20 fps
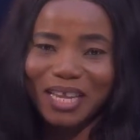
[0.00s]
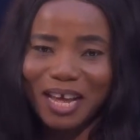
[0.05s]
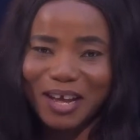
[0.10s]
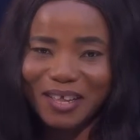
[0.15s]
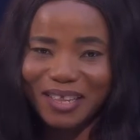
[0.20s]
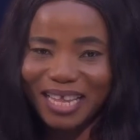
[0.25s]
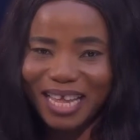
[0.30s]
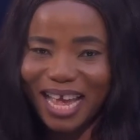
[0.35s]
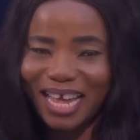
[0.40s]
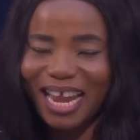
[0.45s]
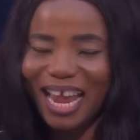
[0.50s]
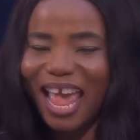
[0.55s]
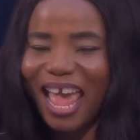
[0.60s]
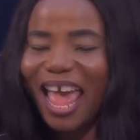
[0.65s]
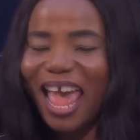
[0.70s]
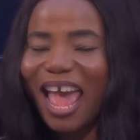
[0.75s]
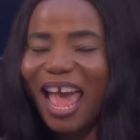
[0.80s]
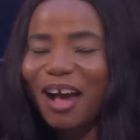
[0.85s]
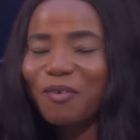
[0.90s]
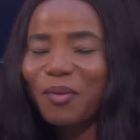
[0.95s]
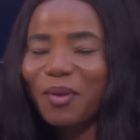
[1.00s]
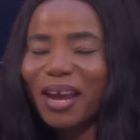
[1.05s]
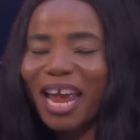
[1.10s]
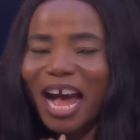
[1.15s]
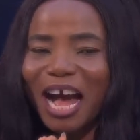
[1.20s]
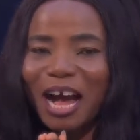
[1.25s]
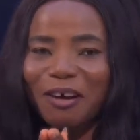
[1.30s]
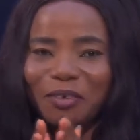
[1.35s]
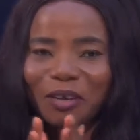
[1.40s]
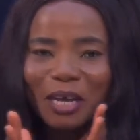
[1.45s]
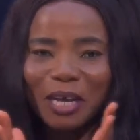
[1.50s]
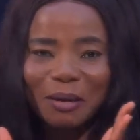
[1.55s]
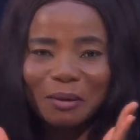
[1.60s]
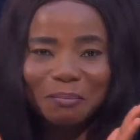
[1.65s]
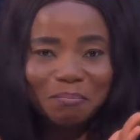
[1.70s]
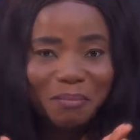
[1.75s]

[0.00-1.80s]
now that we have a